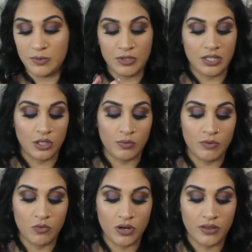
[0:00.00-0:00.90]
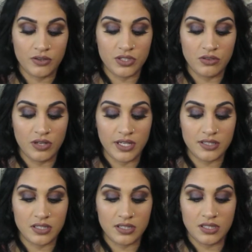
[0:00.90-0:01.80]
Let's put a little bit more on there so you
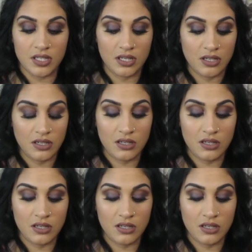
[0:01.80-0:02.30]
guys can see.